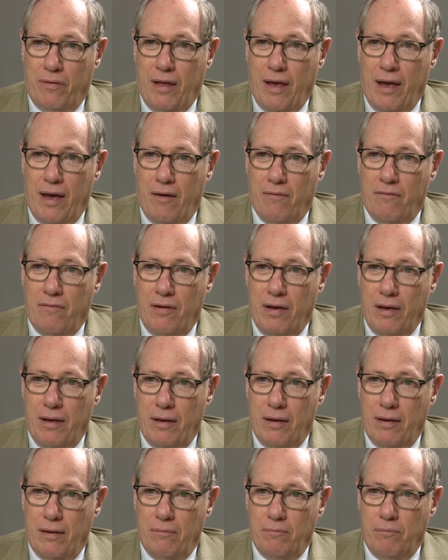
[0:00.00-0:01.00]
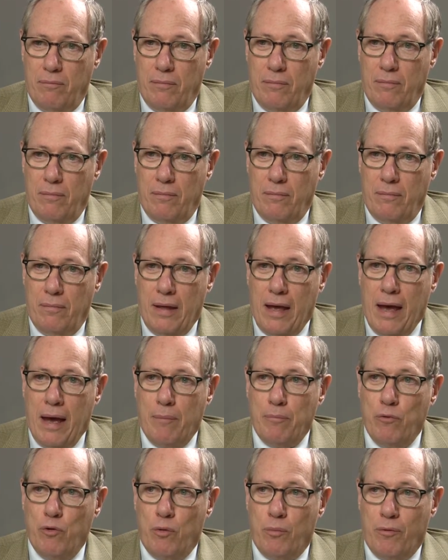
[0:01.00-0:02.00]
they have
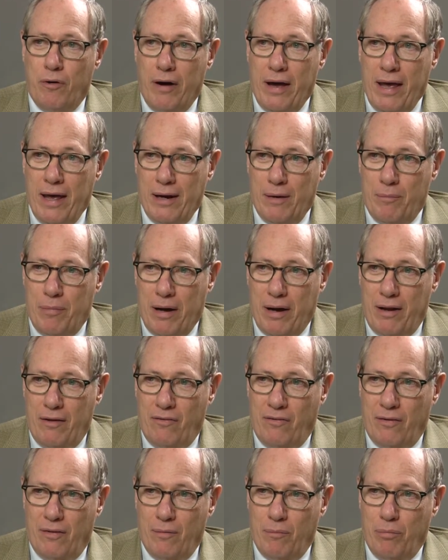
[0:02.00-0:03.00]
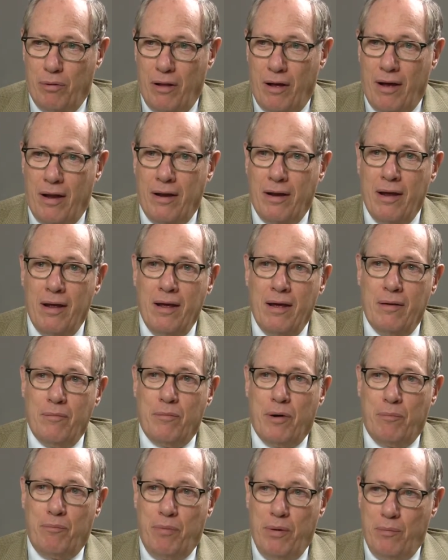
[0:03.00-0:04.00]
abnormal antibodies in the blood
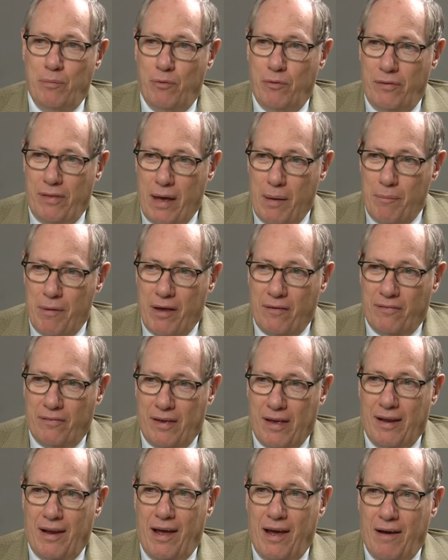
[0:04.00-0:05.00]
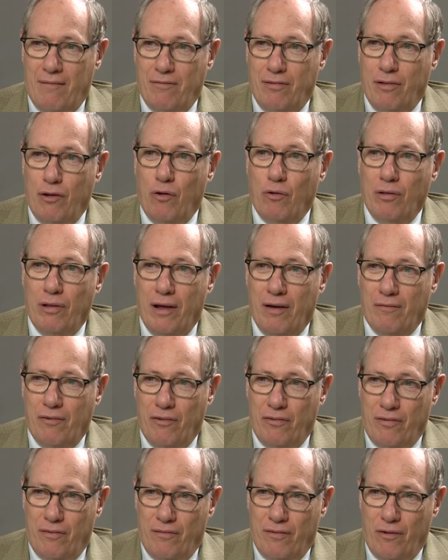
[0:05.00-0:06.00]
but people with MS can have low
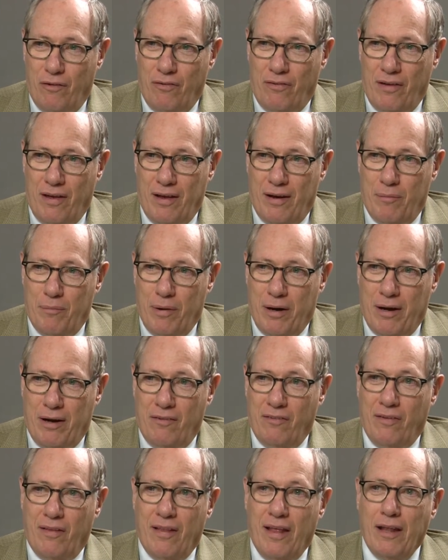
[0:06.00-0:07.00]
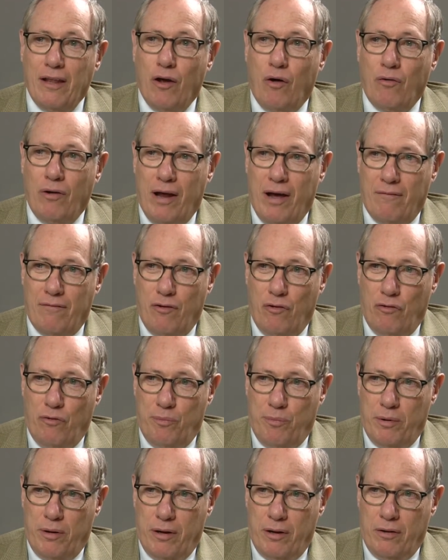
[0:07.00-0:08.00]
levels of those antibodies and they don't have those
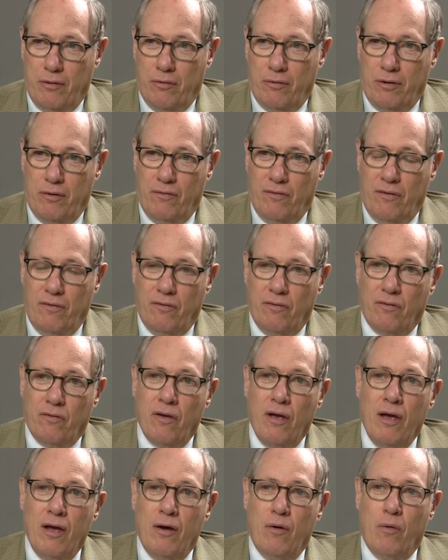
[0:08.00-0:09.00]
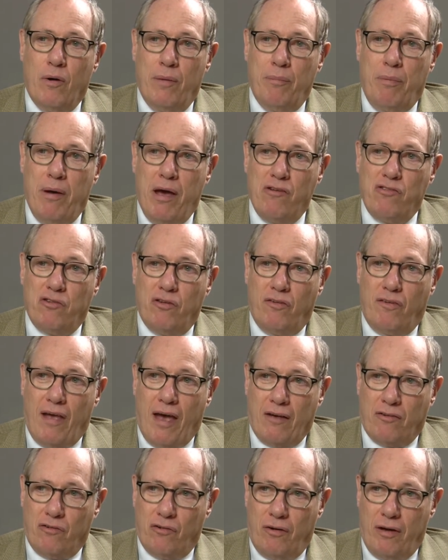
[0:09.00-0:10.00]
particular diseases. When patients
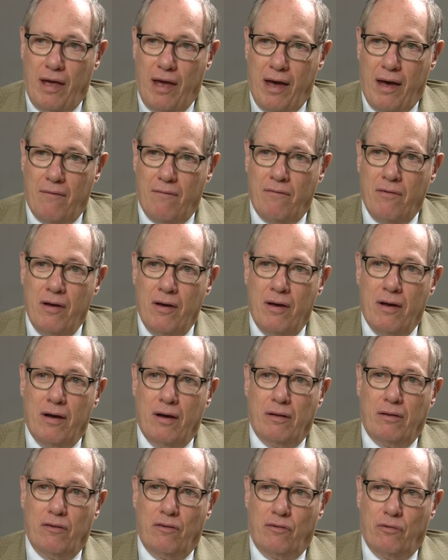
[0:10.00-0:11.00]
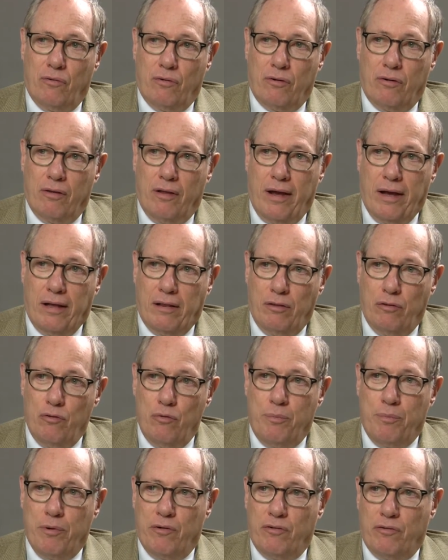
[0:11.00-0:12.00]
actually have a disorder like
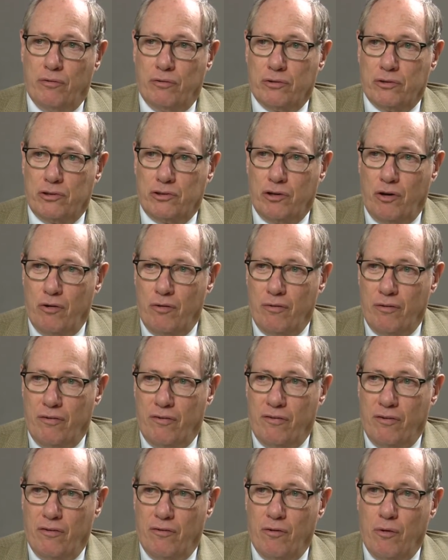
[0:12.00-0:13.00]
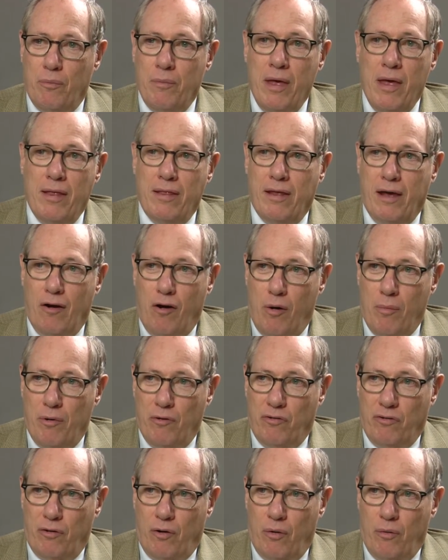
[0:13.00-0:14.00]
lupus or Sjogren's syndrome, they
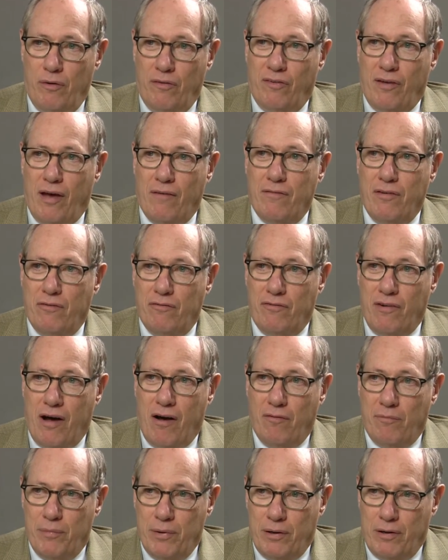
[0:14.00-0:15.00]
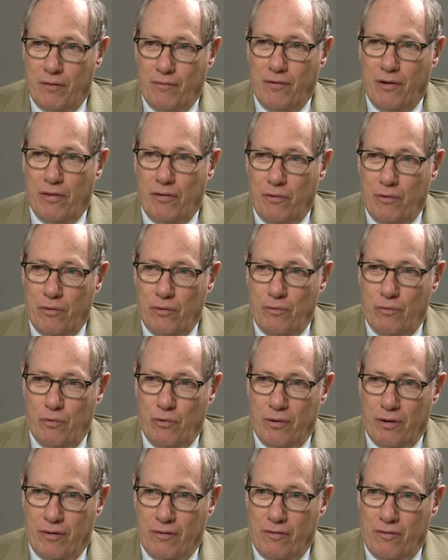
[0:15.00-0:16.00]
almost always have involvement of other
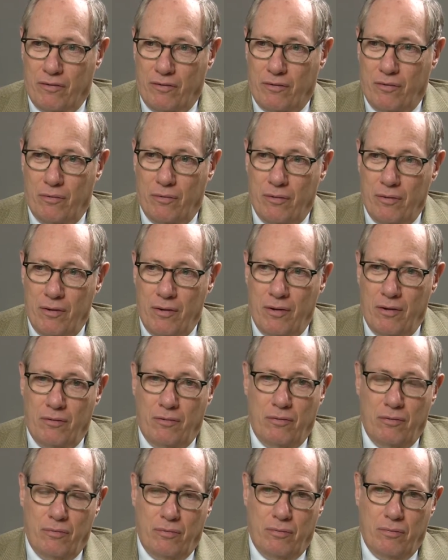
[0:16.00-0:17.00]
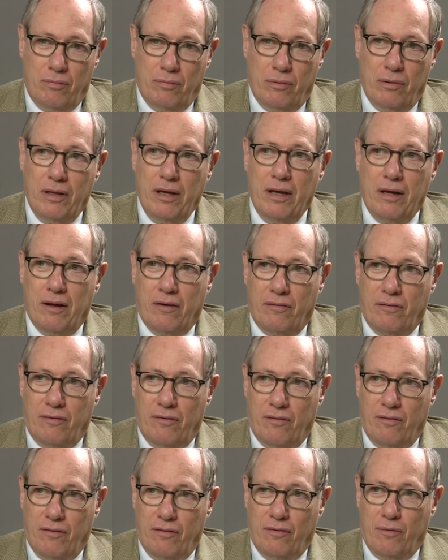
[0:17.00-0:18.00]
organs to, to lead us
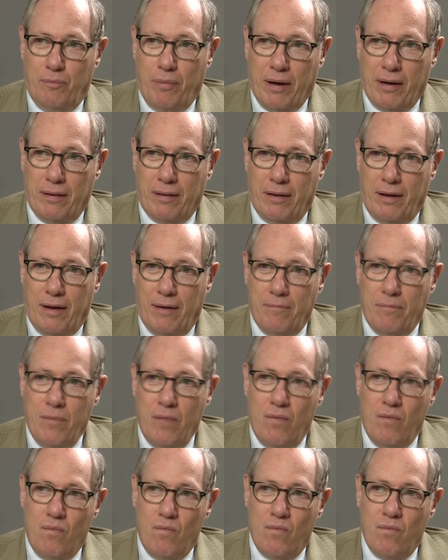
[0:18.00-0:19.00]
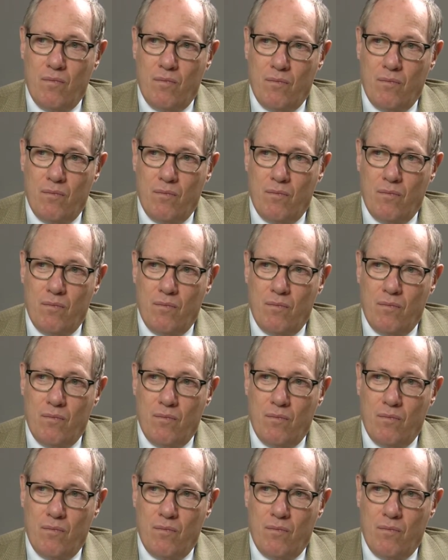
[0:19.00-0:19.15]
to suspect that. Some of our